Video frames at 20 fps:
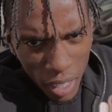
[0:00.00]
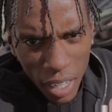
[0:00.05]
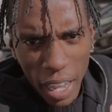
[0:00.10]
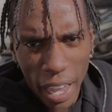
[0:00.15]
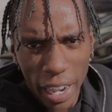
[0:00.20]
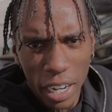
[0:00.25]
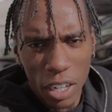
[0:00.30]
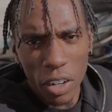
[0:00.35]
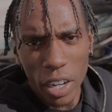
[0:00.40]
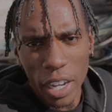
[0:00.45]

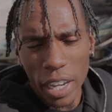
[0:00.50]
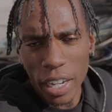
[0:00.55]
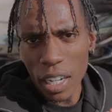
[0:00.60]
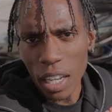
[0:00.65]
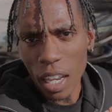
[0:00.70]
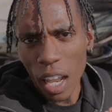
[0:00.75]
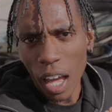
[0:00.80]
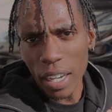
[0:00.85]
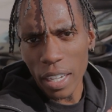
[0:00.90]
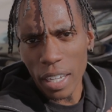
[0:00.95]
Had to go ahead
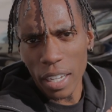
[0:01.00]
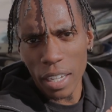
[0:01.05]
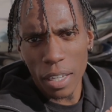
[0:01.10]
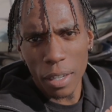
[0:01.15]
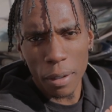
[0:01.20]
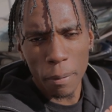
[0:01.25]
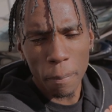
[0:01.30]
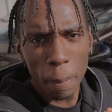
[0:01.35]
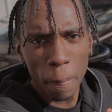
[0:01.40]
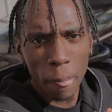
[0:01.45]
and lock
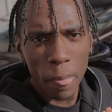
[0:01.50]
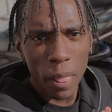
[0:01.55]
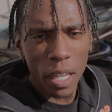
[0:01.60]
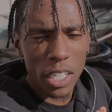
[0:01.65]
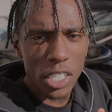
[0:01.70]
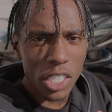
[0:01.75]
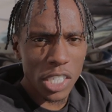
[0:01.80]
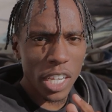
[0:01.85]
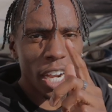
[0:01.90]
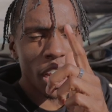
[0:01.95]
in.
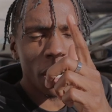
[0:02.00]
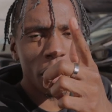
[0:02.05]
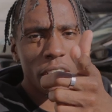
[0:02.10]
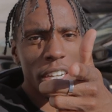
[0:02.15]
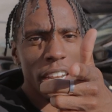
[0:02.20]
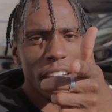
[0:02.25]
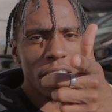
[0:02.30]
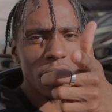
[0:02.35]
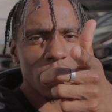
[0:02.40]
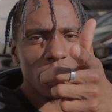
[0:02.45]
Shout out to
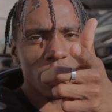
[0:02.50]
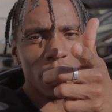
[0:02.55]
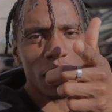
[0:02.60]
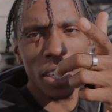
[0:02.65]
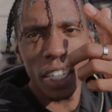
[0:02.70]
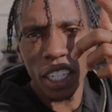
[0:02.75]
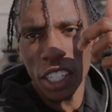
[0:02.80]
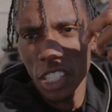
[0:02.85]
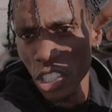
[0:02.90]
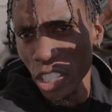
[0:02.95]
Nessa.
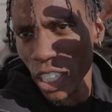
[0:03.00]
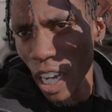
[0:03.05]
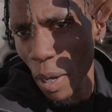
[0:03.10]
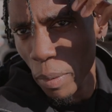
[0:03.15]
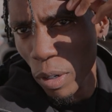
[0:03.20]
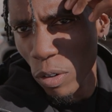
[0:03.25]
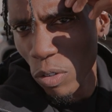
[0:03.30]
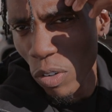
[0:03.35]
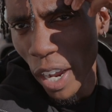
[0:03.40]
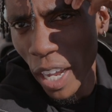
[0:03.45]
She got
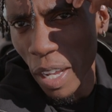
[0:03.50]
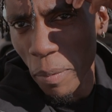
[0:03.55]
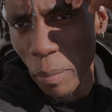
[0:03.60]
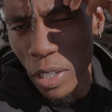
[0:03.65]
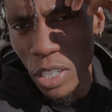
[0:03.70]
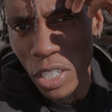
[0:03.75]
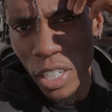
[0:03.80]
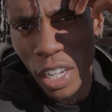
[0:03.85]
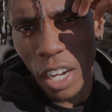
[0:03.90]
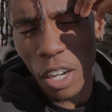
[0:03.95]
me right.
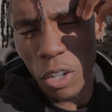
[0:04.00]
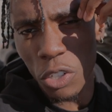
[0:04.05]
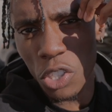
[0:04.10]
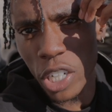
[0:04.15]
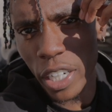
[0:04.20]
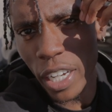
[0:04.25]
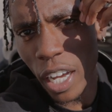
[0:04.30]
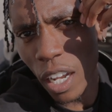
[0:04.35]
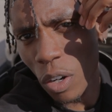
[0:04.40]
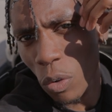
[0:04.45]
Make sure y'all go
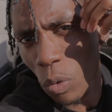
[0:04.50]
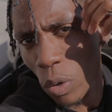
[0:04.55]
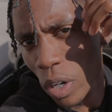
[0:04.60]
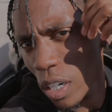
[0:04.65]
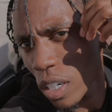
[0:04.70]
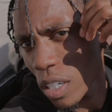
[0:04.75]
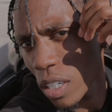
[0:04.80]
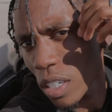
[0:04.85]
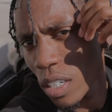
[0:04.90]
check out her work.